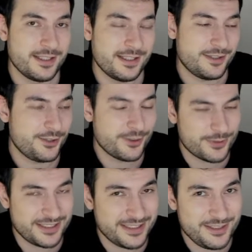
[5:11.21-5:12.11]
And you don't
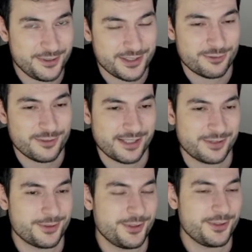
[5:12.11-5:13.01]
want to eat your
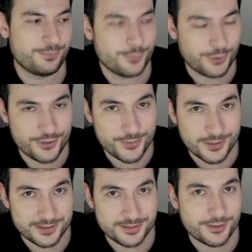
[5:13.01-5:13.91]
Deflector, do you? Bronze
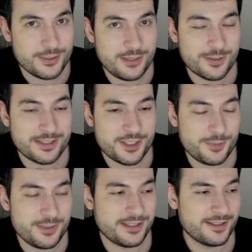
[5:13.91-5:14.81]
Warden, only 1
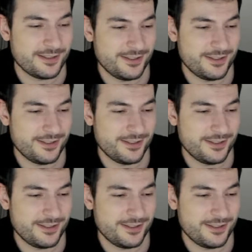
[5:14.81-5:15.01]
HP.